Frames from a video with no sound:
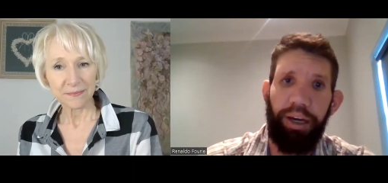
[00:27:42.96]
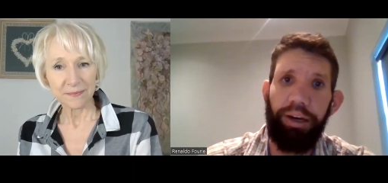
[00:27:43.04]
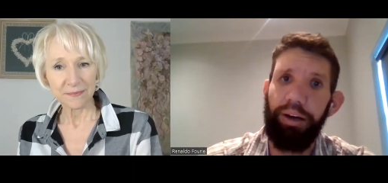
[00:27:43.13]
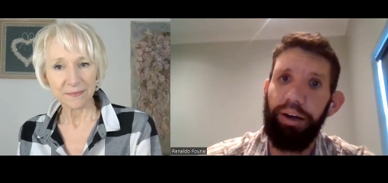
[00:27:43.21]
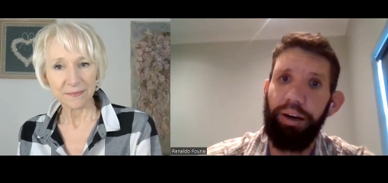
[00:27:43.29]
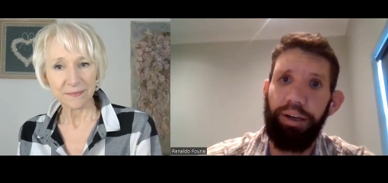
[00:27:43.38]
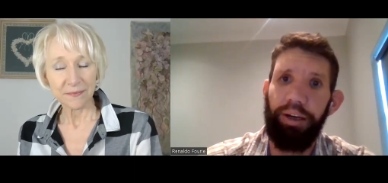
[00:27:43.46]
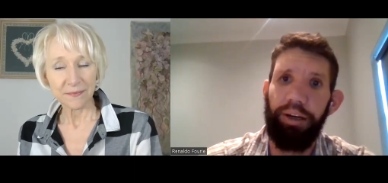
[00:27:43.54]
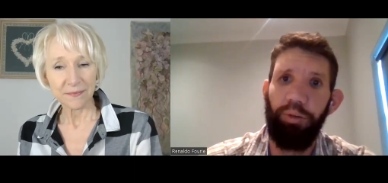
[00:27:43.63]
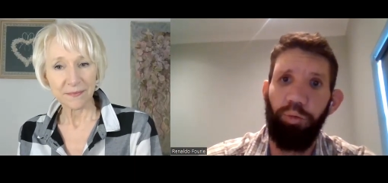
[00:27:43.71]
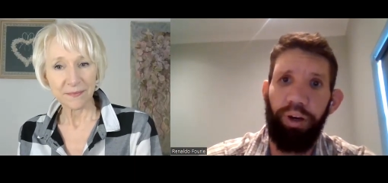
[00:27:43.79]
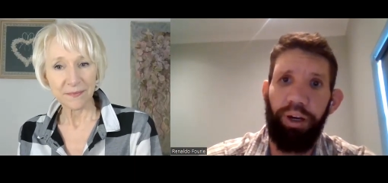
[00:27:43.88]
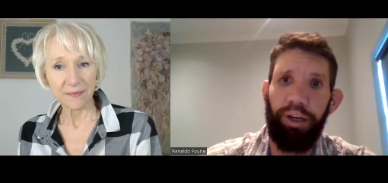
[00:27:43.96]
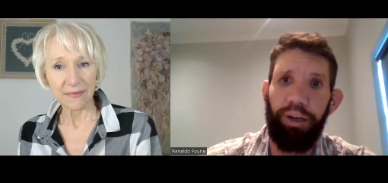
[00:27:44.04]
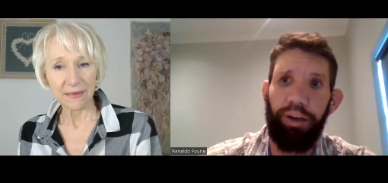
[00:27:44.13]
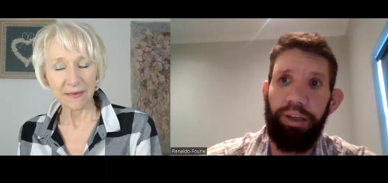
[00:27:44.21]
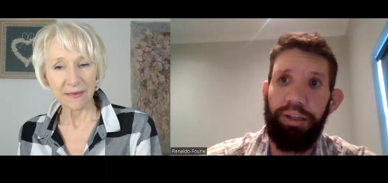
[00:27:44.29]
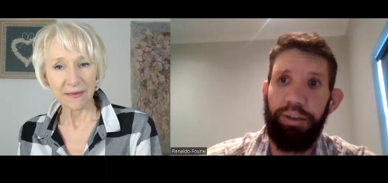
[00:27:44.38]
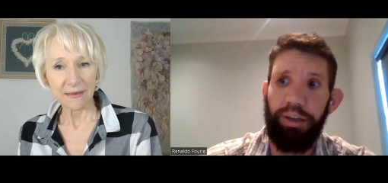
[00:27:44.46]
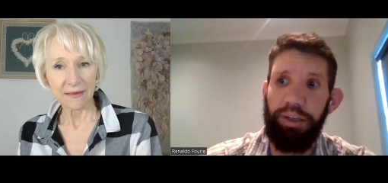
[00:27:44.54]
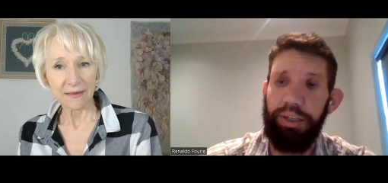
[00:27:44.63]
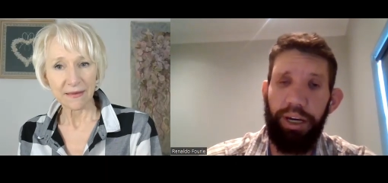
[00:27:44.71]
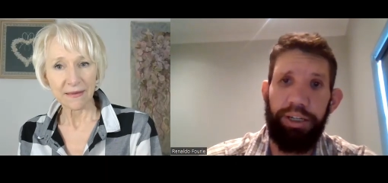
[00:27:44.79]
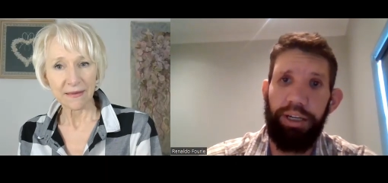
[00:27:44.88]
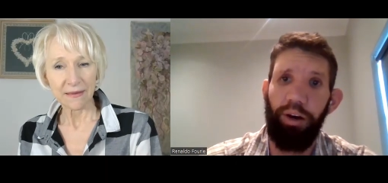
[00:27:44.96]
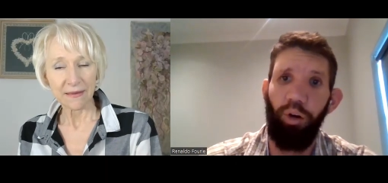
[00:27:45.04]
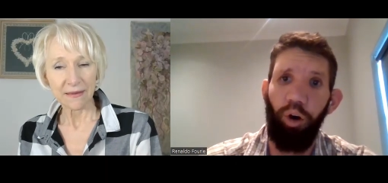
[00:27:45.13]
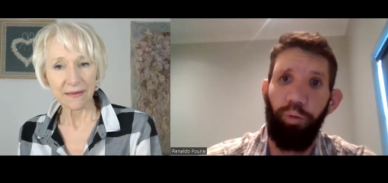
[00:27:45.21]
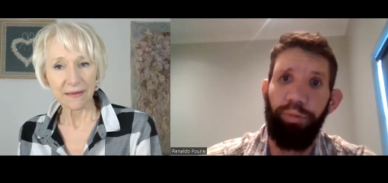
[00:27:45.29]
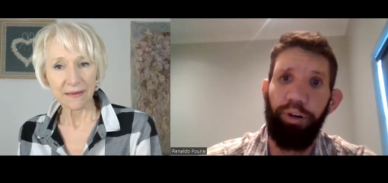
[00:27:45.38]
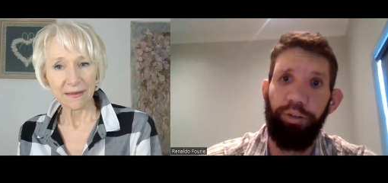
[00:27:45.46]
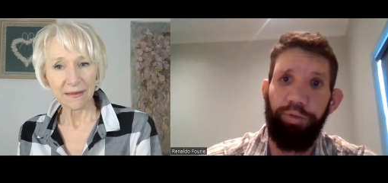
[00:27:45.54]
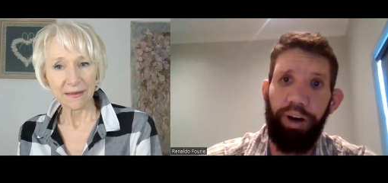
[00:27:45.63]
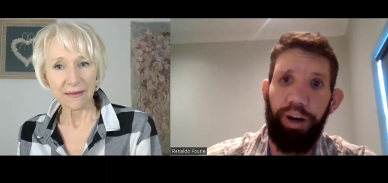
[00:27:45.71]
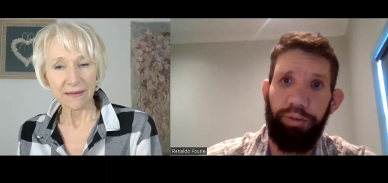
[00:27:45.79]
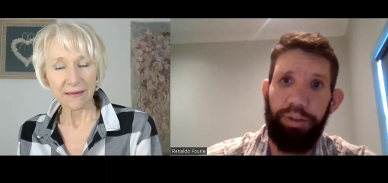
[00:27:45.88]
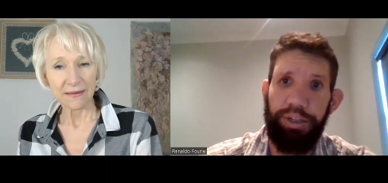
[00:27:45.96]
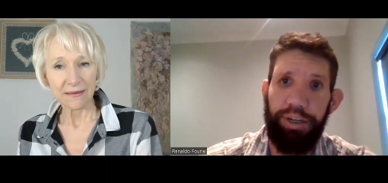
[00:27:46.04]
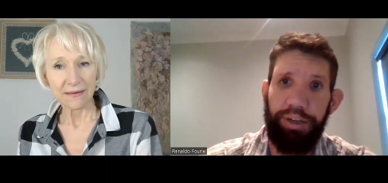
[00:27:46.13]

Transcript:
Speaker 1: in a career where it's it's actually a hobby of ours.